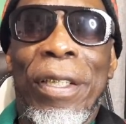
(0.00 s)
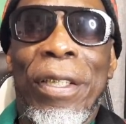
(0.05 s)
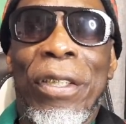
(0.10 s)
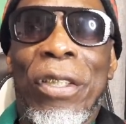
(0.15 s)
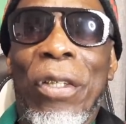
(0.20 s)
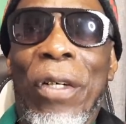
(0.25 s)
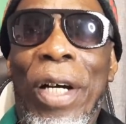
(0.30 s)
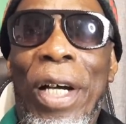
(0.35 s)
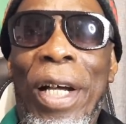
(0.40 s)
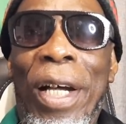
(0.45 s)

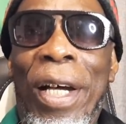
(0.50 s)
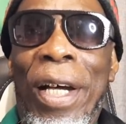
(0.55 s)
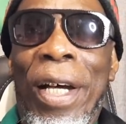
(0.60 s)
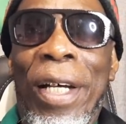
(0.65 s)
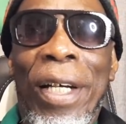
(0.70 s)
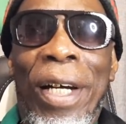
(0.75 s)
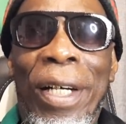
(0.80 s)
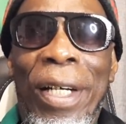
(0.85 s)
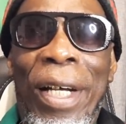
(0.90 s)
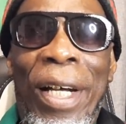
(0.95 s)
So
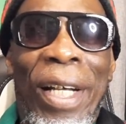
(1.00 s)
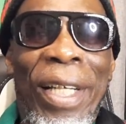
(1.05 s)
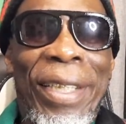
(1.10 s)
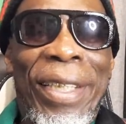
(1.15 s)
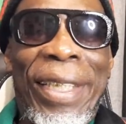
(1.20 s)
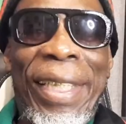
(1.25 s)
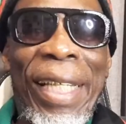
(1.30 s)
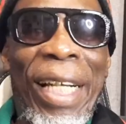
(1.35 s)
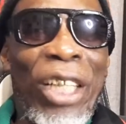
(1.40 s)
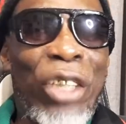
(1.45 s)
I
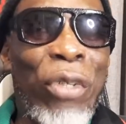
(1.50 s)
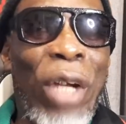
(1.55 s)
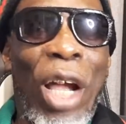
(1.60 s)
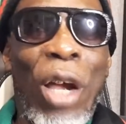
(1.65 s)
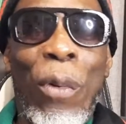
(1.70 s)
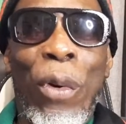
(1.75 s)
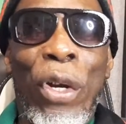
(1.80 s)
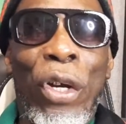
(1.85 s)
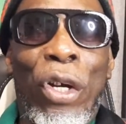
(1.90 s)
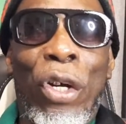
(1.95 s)
still try
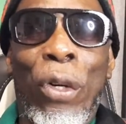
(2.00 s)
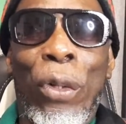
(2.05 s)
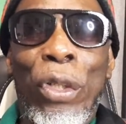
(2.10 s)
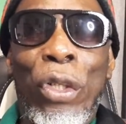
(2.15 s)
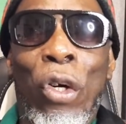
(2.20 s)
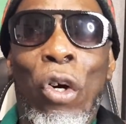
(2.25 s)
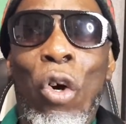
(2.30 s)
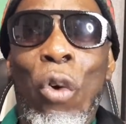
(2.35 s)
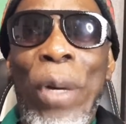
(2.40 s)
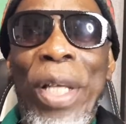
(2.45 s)
to work
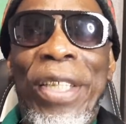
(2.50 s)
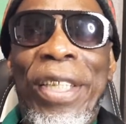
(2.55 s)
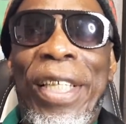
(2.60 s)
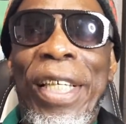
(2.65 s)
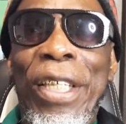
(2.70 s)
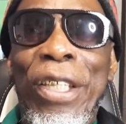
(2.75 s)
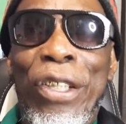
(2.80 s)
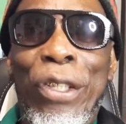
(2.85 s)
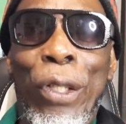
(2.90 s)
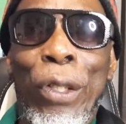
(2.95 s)
out how West
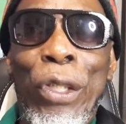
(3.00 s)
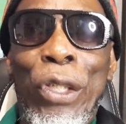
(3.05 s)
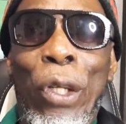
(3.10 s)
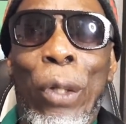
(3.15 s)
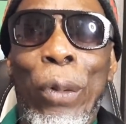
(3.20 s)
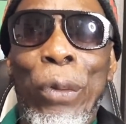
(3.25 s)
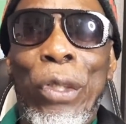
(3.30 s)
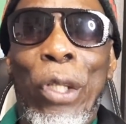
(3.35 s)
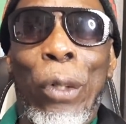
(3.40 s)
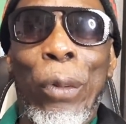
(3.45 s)
Kingston's
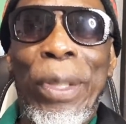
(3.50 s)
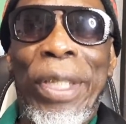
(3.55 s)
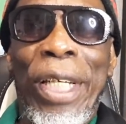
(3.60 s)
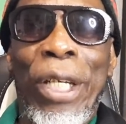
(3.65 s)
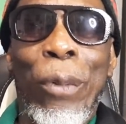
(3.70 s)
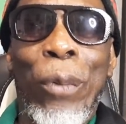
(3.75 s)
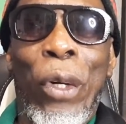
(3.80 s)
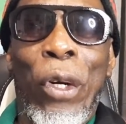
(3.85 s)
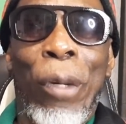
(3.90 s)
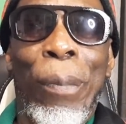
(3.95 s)
Zozo
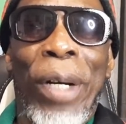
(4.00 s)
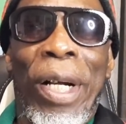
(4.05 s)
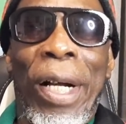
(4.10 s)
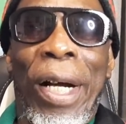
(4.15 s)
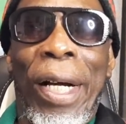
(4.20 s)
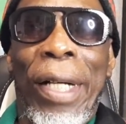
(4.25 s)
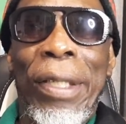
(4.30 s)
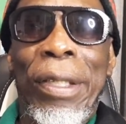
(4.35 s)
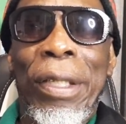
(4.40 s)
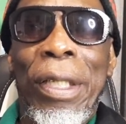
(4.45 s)
thing work,
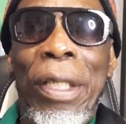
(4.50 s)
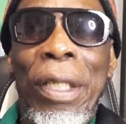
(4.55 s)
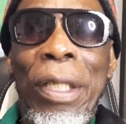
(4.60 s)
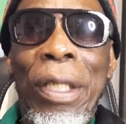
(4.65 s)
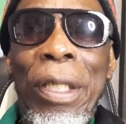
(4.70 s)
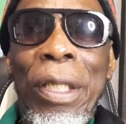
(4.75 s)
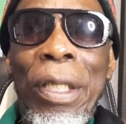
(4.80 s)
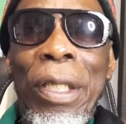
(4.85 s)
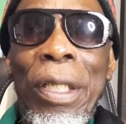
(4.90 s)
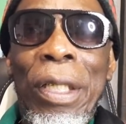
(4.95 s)
because
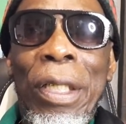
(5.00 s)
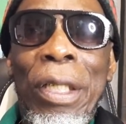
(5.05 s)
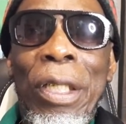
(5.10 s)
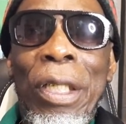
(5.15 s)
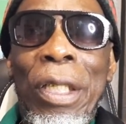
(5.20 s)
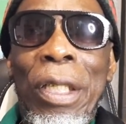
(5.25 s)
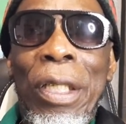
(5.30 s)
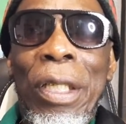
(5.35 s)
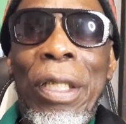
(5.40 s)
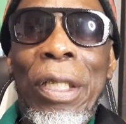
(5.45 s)

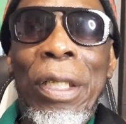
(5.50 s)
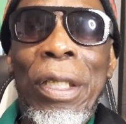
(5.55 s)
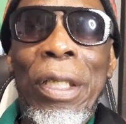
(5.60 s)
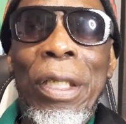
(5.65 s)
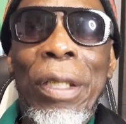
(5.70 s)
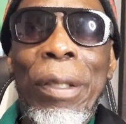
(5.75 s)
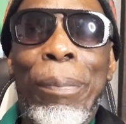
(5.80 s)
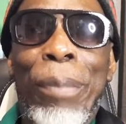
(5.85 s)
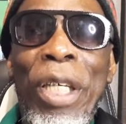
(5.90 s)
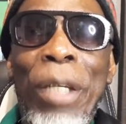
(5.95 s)

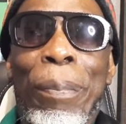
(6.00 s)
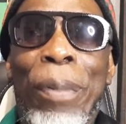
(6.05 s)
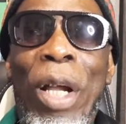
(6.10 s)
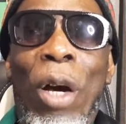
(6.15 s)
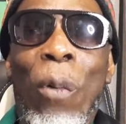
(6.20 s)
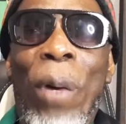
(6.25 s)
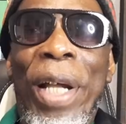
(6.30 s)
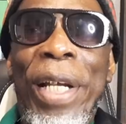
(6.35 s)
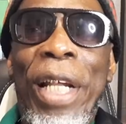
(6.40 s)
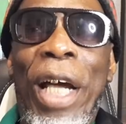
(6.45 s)

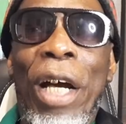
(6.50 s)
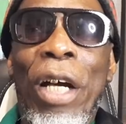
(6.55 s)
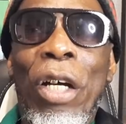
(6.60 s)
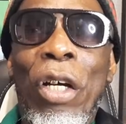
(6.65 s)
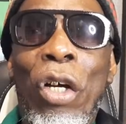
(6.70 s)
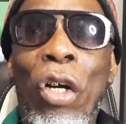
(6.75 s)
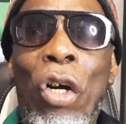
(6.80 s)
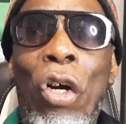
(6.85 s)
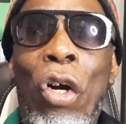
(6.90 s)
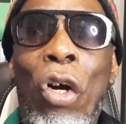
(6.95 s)
people wonder
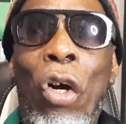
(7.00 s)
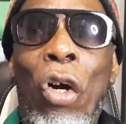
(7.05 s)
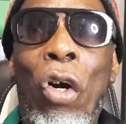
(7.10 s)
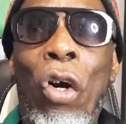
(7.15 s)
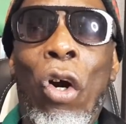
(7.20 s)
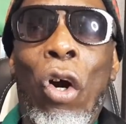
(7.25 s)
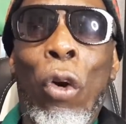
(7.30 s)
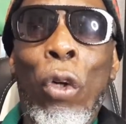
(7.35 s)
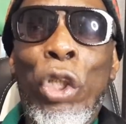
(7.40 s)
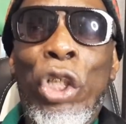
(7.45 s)

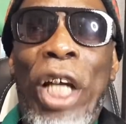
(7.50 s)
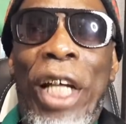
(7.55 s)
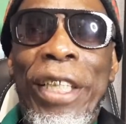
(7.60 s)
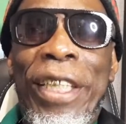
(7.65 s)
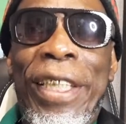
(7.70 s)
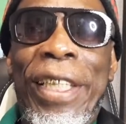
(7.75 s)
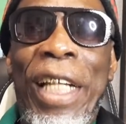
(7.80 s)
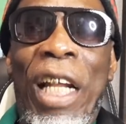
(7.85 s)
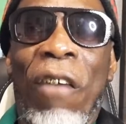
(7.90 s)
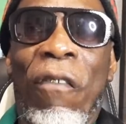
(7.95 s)
how shots
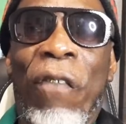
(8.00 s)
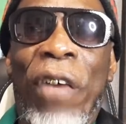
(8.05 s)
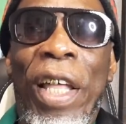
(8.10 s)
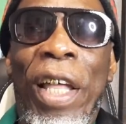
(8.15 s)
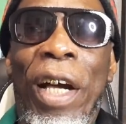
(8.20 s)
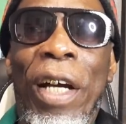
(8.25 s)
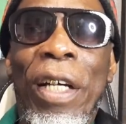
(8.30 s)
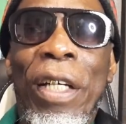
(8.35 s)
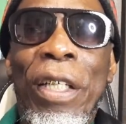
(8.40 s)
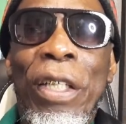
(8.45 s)
still a
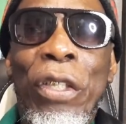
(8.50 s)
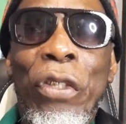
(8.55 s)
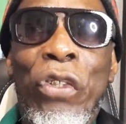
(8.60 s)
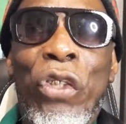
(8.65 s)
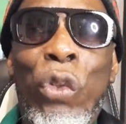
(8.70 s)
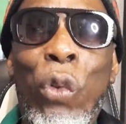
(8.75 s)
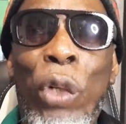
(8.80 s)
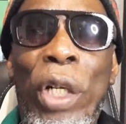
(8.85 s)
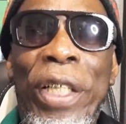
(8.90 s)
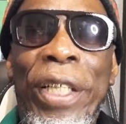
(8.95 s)
fire,
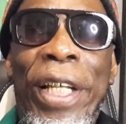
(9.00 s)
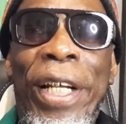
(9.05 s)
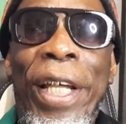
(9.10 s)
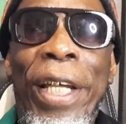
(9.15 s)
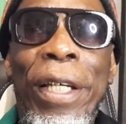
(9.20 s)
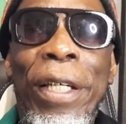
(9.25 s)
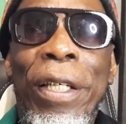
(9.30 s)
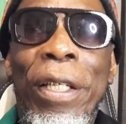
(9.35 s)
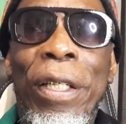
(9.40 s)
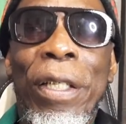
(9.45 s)
soda
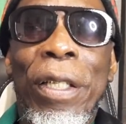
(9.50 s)
there.